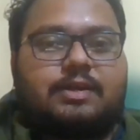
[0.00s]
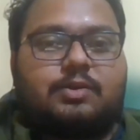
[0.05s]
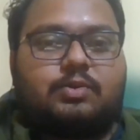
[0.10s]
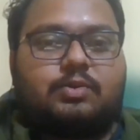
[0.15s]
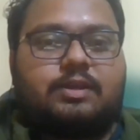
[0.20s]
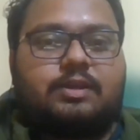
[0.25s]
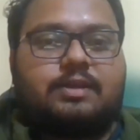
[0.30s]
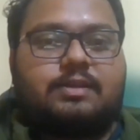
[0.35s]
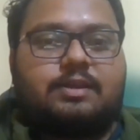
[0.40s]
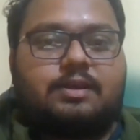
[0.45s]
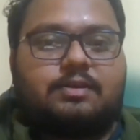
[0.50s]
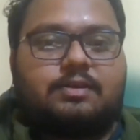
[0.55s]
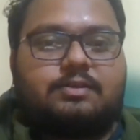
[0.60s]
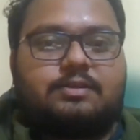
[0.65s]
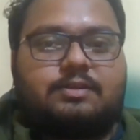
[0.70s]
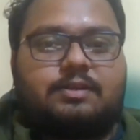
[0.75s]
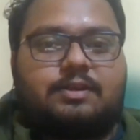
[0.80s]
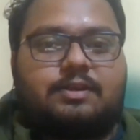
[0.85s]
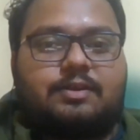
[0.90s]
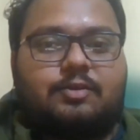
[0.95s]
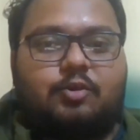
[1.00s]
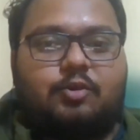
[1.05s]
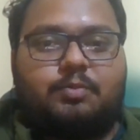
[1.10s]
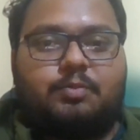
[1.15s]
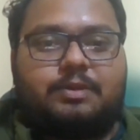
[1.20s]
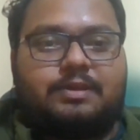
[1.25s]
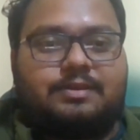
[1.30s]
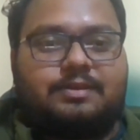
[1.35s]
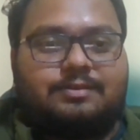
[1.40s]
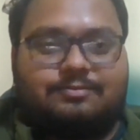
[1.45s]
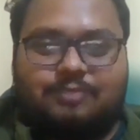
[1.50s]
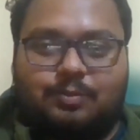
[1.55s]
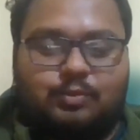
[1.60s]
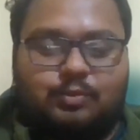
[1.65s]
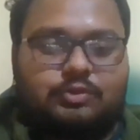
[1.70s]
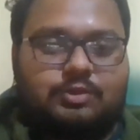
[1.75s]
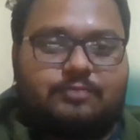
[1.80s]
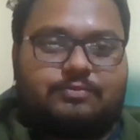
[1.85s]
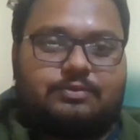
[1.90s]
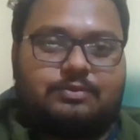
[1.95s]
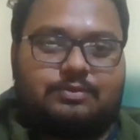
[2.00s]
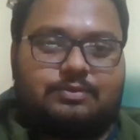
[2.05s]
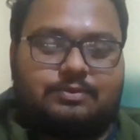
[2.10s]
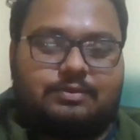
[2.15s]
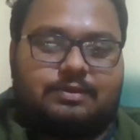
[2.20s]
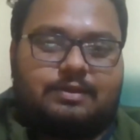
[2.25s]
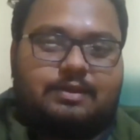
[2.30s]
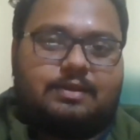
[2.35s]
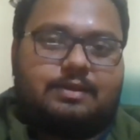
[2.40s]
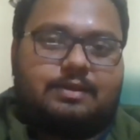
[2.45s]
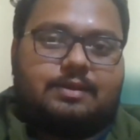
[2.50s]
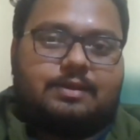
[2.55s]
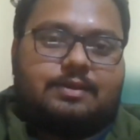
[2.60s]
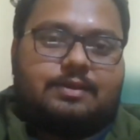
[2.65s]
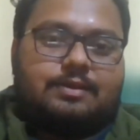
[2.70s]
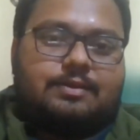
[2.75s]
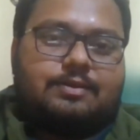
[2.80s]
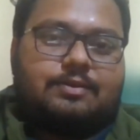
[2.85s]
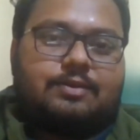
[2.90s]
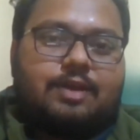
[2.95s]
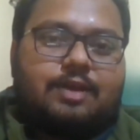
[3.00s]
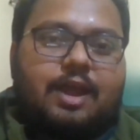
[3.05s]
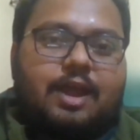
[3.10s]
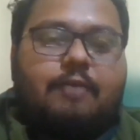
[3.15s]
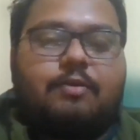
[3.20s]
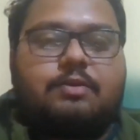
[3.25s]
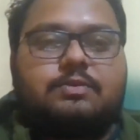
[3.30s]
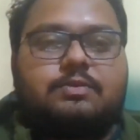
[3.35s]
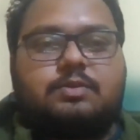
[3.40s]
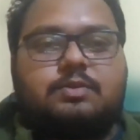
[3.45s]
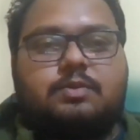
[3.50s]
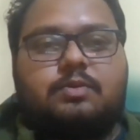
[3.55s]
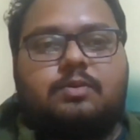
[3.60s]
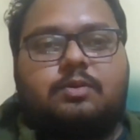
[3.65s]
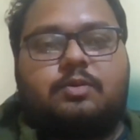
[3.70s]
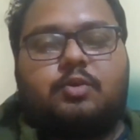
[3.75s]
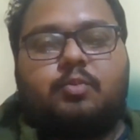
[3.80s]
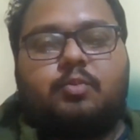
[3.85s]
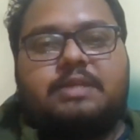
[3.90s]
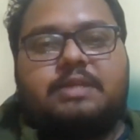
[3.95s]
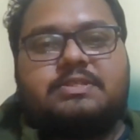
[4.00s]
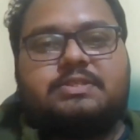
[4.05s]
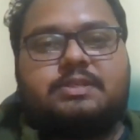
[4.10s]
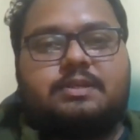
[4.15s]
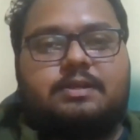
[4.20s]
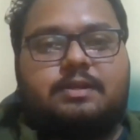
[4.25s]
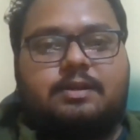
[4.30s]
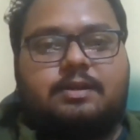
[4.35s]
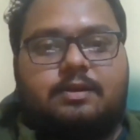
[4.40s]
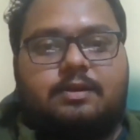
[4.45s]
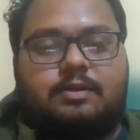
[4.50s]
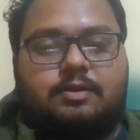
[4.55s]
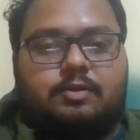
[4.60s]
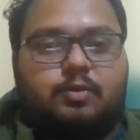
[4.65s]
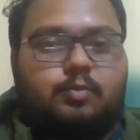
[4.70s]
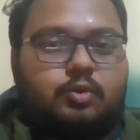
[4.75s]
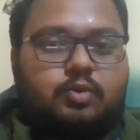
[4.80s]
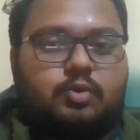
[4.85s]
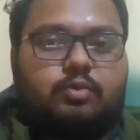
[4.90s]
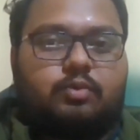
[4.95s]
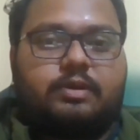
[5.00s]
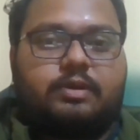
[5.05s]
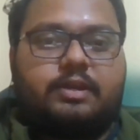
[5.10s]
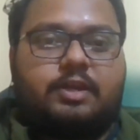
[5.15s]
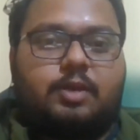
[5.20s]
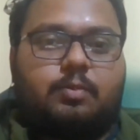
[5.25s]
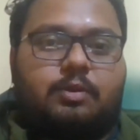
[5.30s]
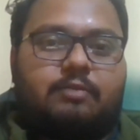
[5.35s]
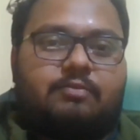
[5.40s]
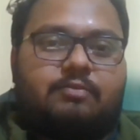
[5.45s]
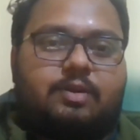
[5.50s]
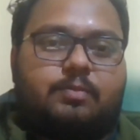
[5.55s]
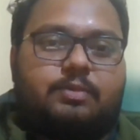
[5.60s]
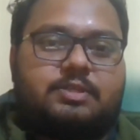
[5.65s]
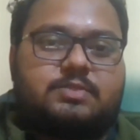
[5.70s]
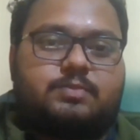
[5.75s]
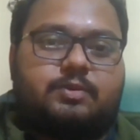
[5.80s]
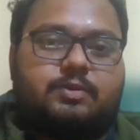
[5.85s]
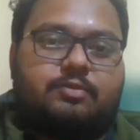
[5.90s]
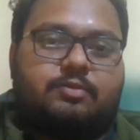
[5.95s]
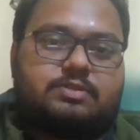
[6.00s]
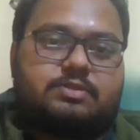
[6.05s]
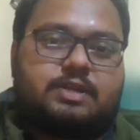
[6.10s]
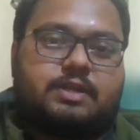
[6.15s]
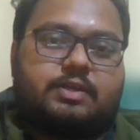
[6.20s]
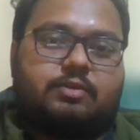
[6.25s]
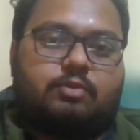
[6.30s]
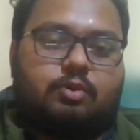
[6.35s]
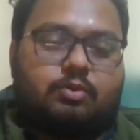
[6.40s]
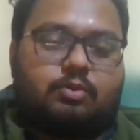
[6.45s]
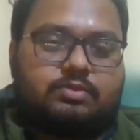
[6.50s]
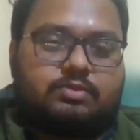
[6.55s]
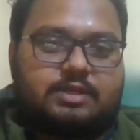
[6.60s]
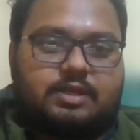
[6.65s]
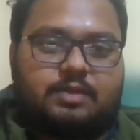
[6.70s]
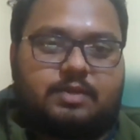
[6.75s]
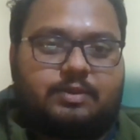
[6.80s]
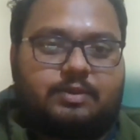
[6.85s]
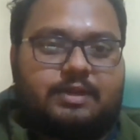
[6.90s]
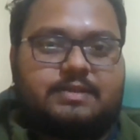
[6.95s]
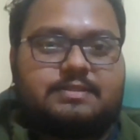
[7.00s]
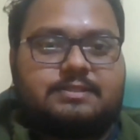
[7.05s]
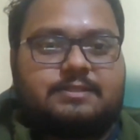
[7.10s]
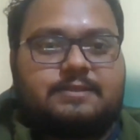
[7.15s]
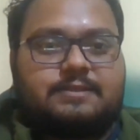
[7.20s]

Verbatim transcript: Dr. Uday and Dr. Gopi, from both of you. I want to know, you mentioned you both worked in a couple of companies before starting your own startup, right?